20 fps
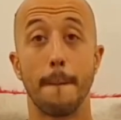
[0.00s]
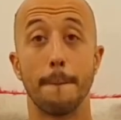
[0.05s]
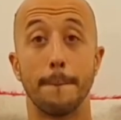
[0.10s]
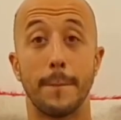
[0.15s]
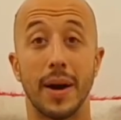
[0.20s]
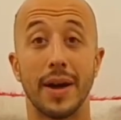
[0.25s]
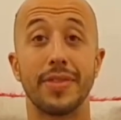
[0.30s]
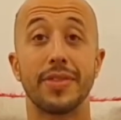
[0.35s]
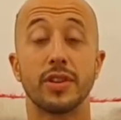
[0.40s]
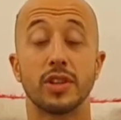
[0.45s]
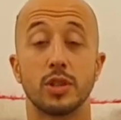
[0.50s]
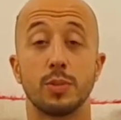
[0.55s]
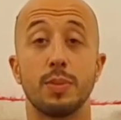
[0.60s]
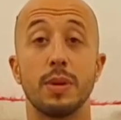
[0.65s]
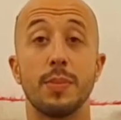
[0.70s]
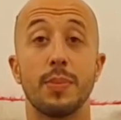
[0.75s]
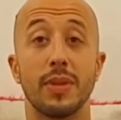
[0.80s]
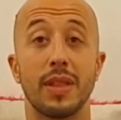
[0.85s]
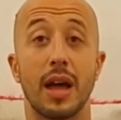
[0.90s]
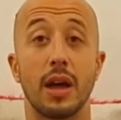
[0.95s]
But there's
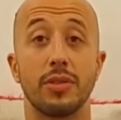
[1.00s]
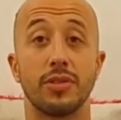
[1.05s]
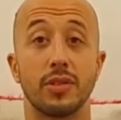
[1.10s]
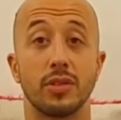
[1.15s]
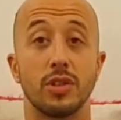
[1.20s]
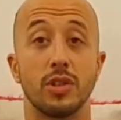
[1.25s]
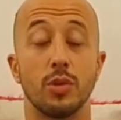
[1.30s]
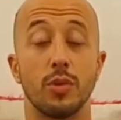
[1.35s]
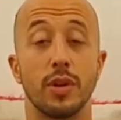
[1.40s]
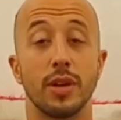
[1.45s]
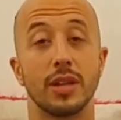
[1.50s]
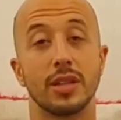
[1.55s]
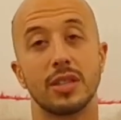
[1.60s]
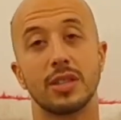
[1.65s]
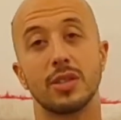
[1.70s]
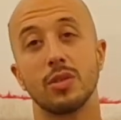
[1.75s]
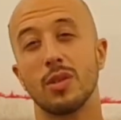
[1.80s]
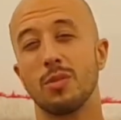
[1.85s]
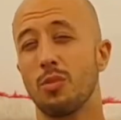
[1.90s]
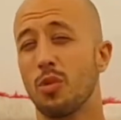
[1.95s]
people out there doing it.
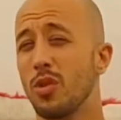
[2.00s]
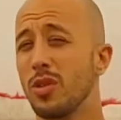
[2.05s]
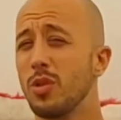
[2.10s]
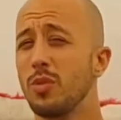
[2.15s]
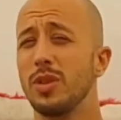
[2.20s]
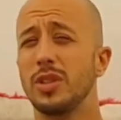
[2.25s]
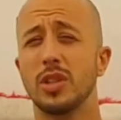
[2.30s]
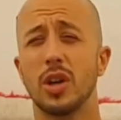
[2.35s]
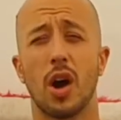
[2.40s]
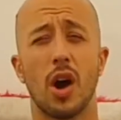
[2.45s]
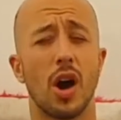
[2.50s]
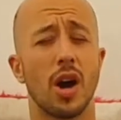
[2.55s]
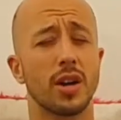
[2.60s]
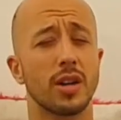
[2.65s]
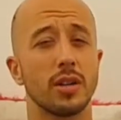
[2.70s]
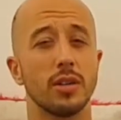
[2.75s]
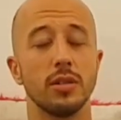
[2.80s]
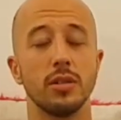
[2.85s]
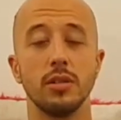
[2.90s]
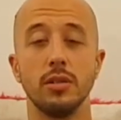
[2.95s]
So the more that we
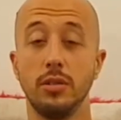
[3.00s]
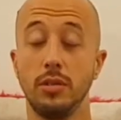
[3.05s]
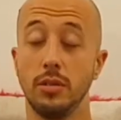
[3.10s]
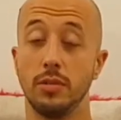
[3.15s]
talk,